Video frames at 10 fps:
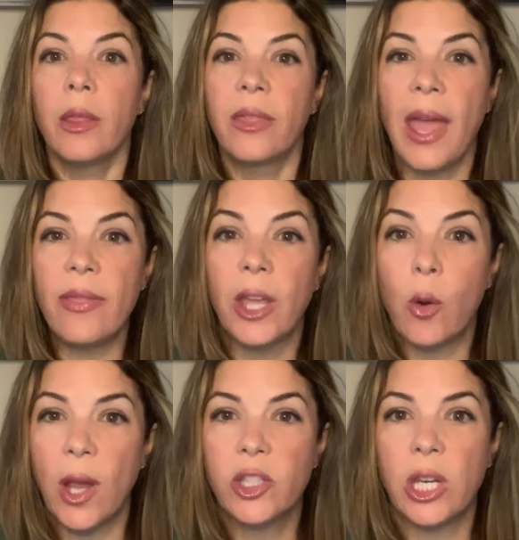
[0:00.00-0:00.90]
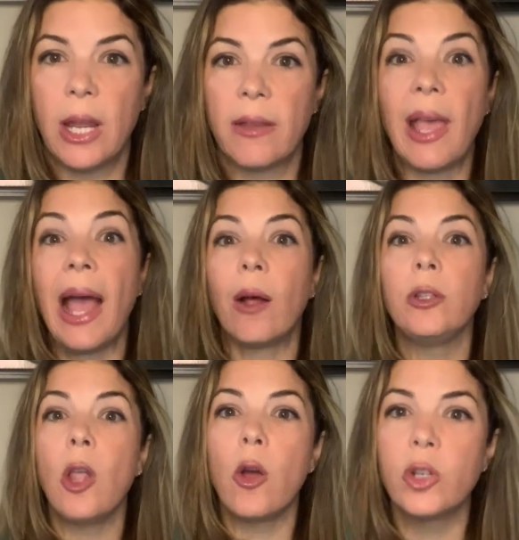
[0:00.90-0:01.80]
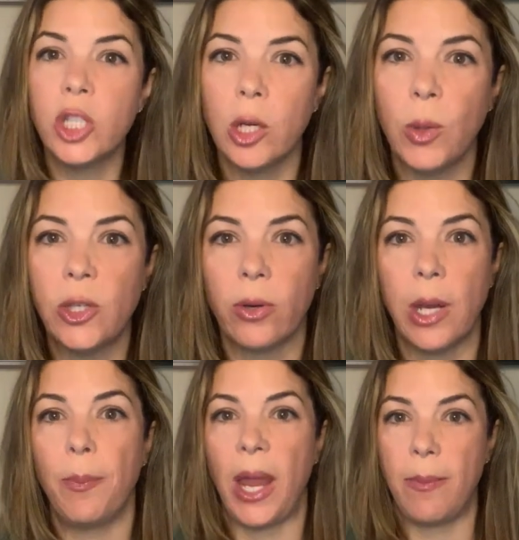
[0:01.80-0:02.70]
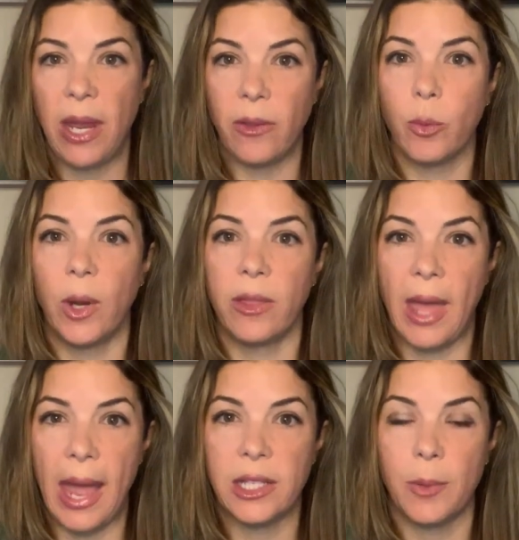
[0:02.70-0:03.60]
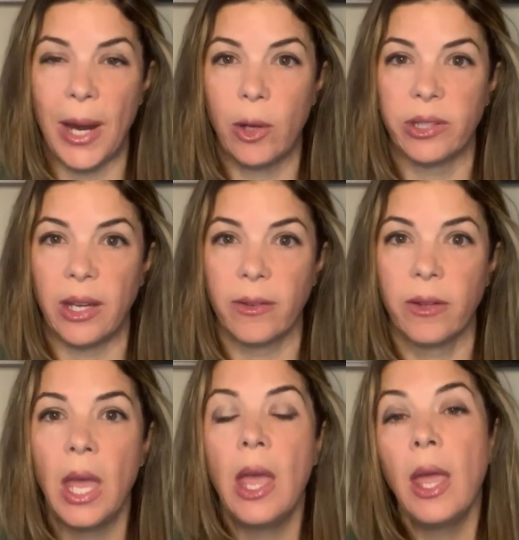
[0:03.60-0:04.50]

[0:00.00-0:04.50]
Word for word: Then the question is, how long should we treat babies with antibiotics?